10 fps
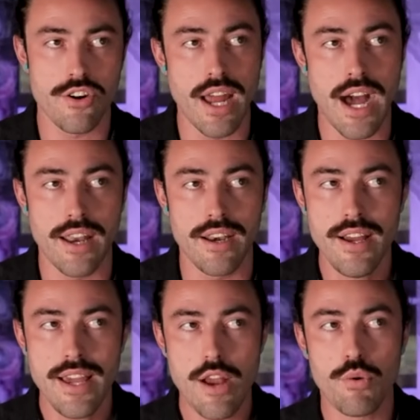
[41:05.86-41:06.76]
or not,
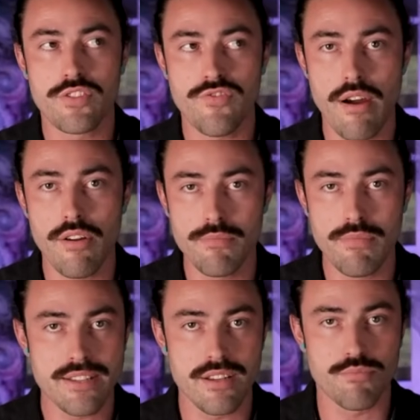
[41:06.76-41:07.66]
it was founded
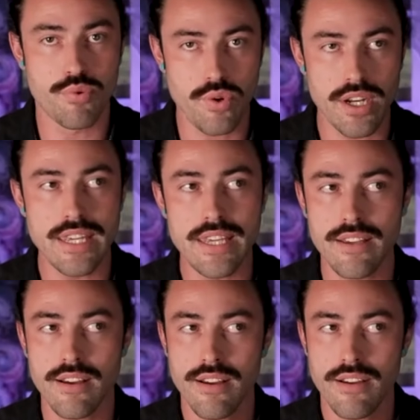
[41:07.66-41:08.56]
by some pretty
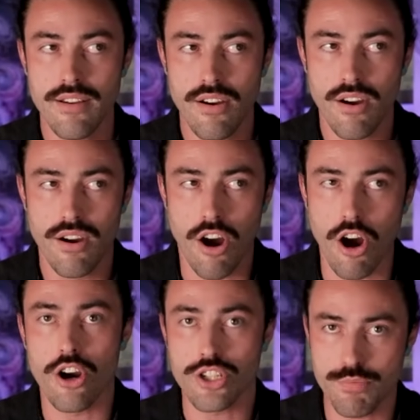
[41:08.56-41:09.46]

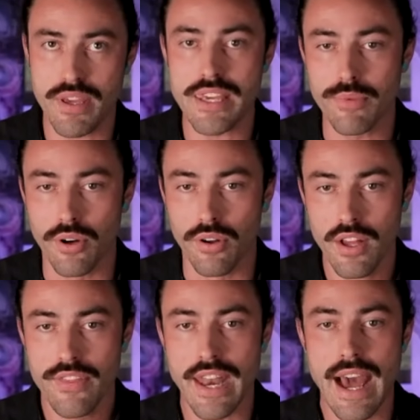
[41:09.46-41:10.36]
harsh people
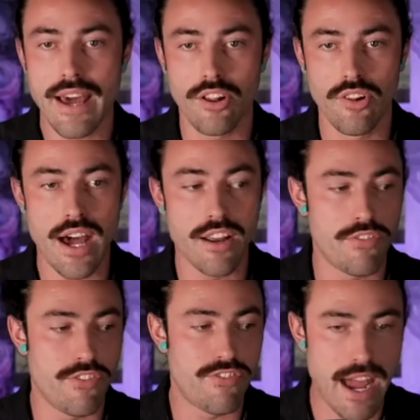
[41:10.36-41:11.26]
that had a lot
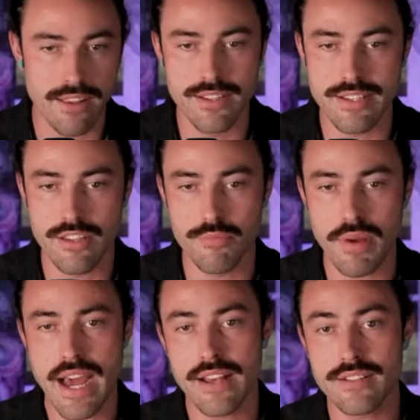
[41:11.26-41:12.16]
of violence in their
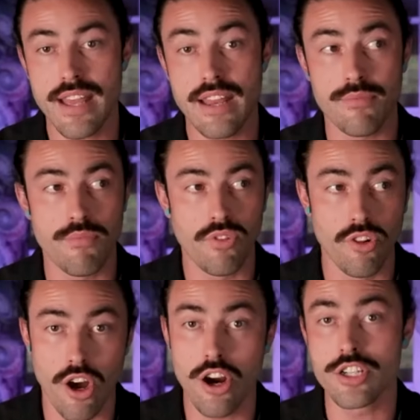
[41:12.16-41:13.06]
past and
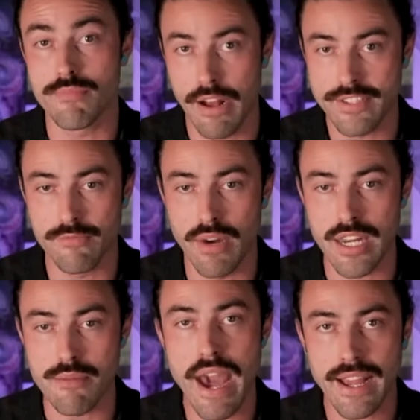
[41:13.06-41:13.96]
large amounts of
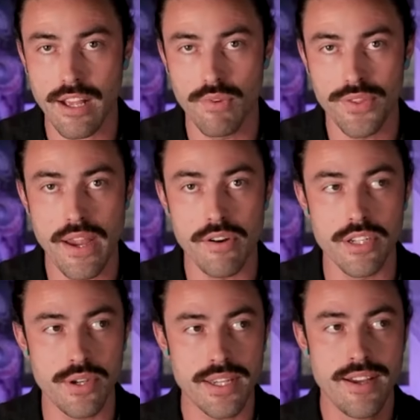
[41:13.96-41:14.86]
money backing what they were
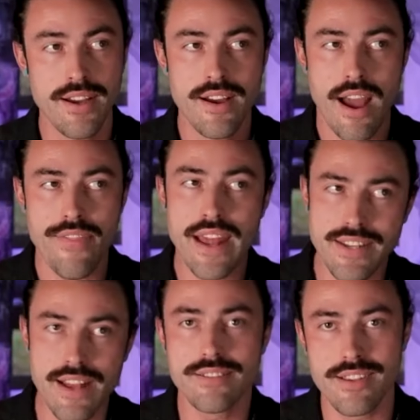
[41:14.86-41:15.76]
doing. And that
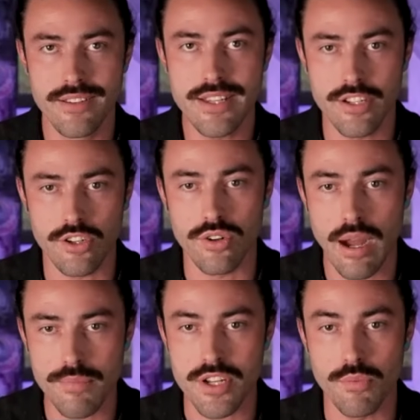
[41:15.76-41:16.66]
tends to lead to
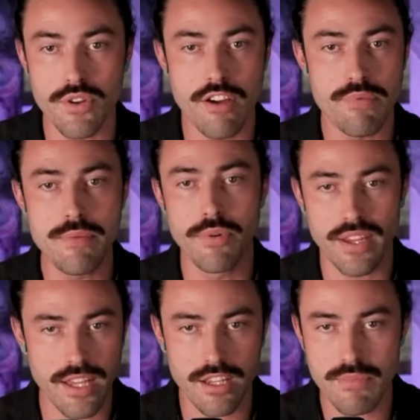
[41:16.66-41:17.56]
corruption. When you have people
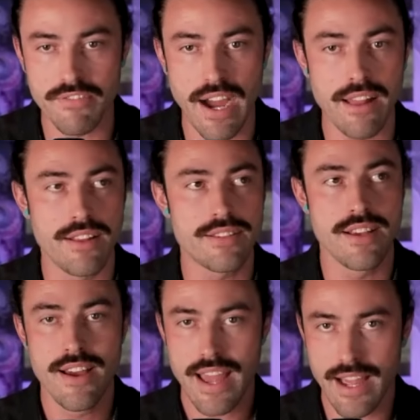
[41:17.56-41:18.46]
that can commit violence
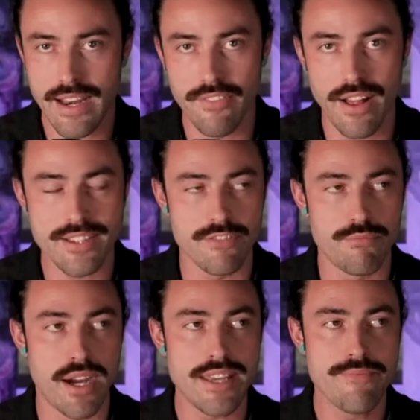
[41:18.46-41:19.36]
and have lots of
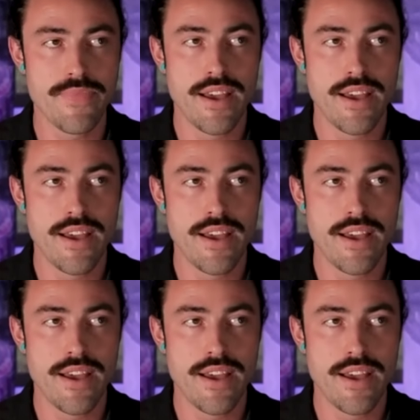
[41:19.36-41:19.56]
money,